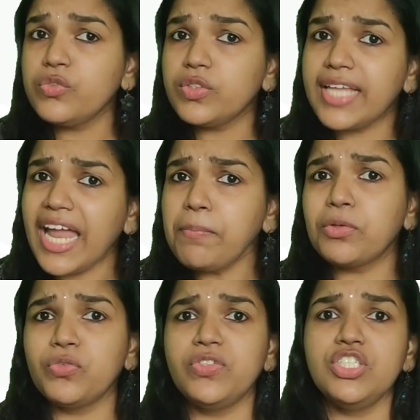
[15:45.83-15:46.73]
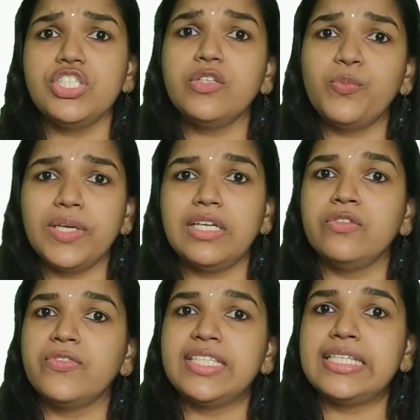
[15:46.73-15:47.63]
So that procedures we
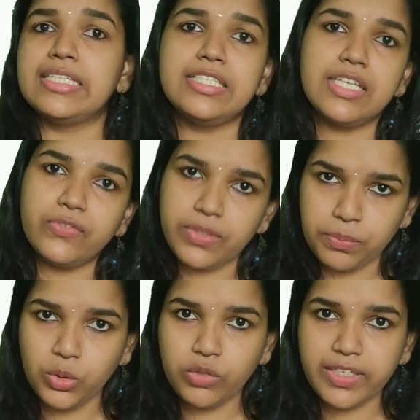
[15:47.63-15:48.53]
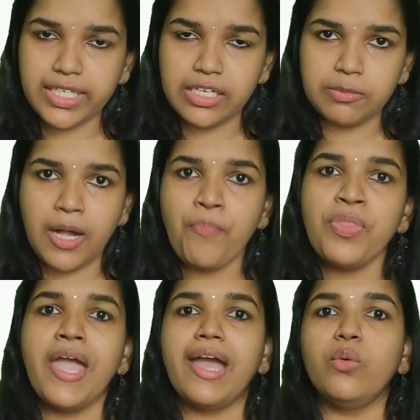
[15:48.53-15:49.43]
consider it as the Purva Karma,
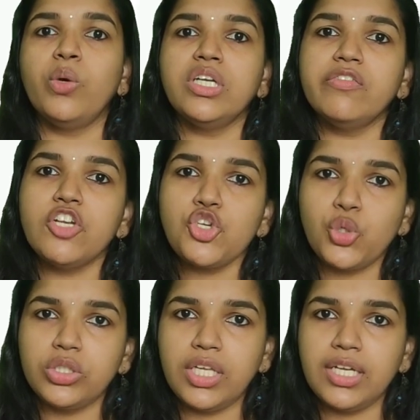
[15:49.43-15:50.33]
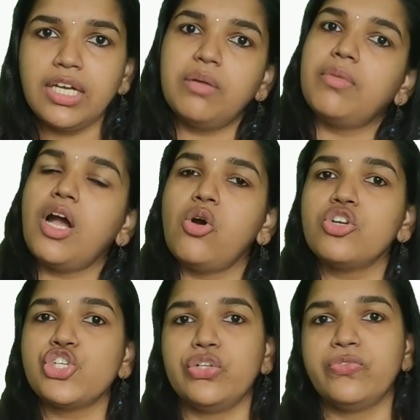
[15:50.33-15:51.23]
and whatever Shodhana Karma
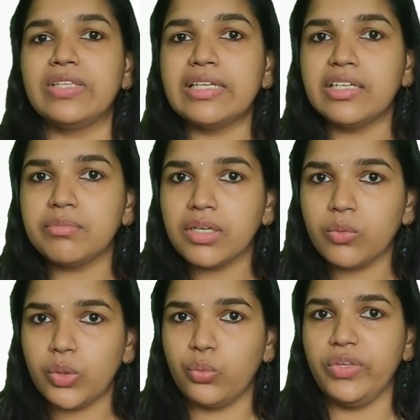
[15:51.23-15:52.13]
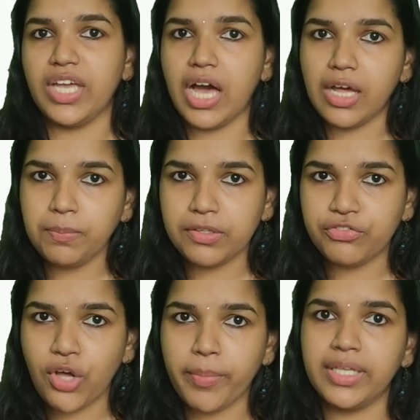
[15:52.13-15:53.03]
or Shastra Karma what we are
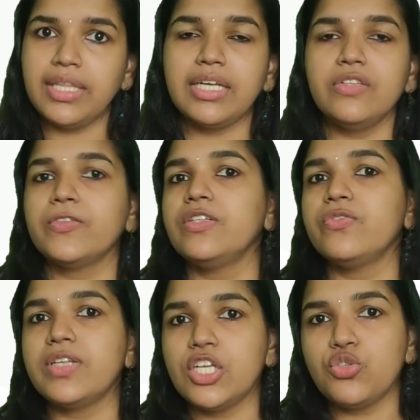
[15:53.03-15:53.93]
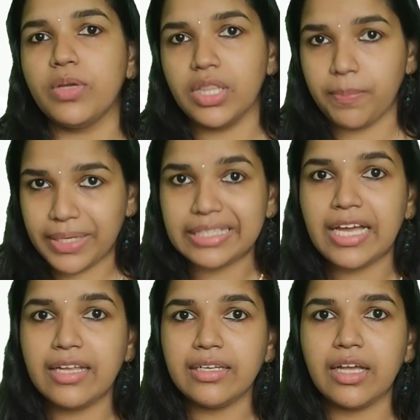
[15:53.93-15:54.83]
performing, that is considered to be the
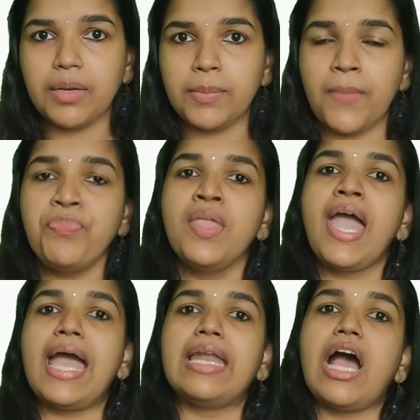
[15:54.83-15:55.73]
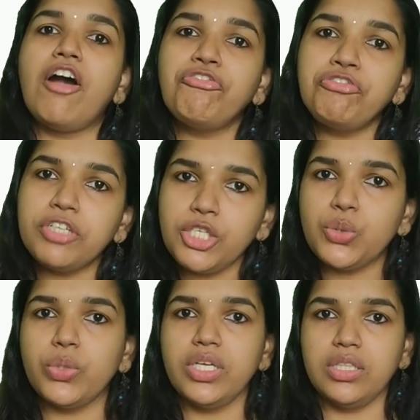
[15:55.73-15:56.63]
Pradhana Karma. And after
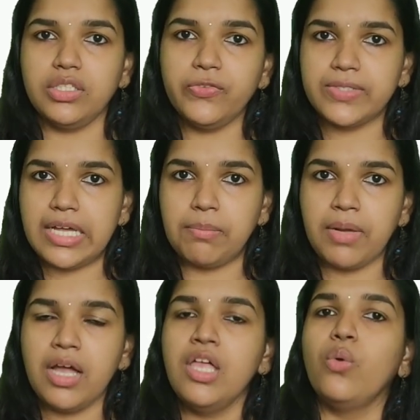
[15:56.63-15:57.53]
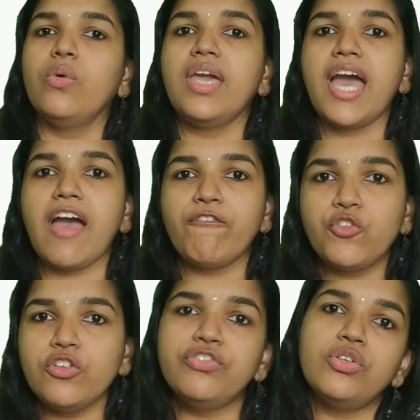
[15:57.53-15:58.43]
doing this karma we
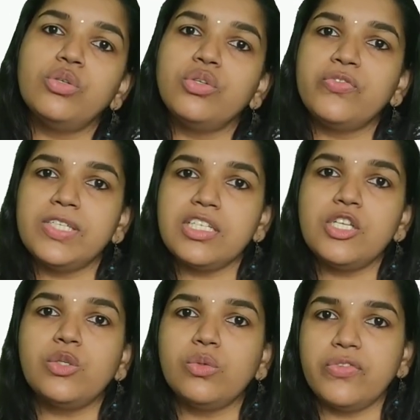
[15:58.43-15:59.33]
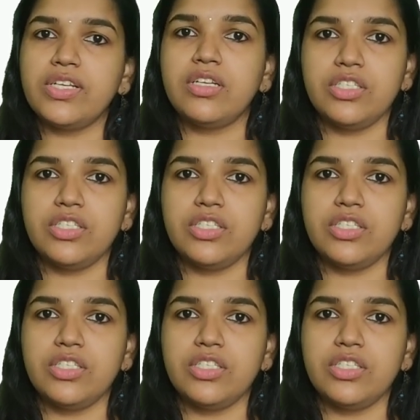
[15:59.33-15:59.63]
have to follow certain rules and